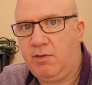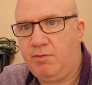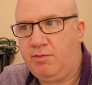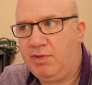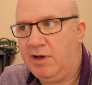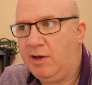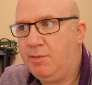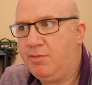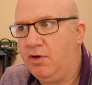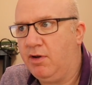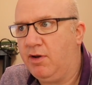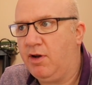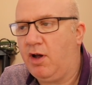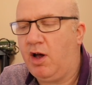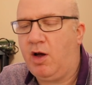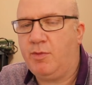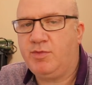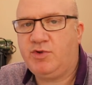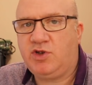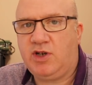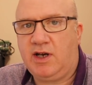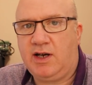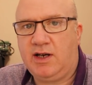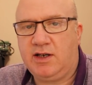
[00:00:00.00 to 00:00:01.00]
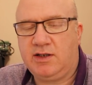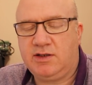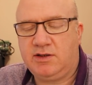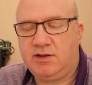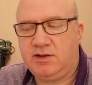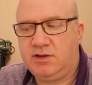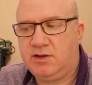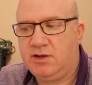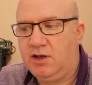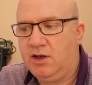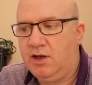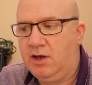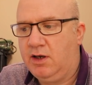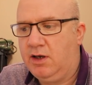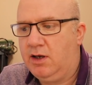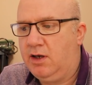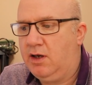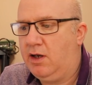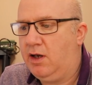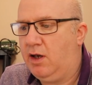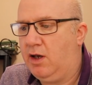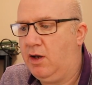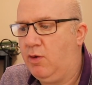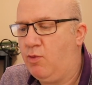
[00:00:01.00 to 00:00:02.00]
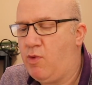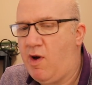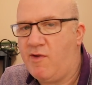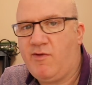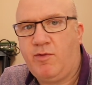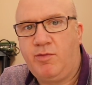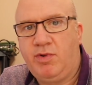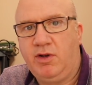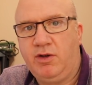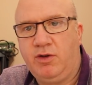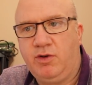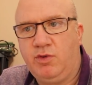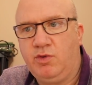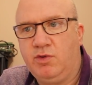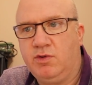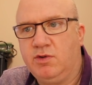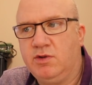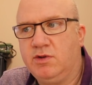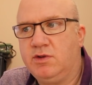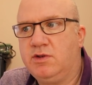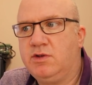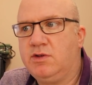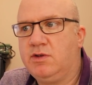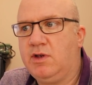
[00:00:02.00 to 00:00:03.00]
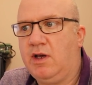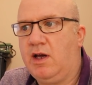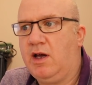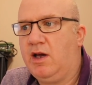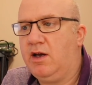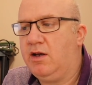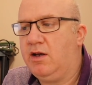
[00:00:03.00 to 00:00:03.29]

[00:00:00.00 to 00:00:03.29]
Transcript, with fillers: people, objects, weather balloons,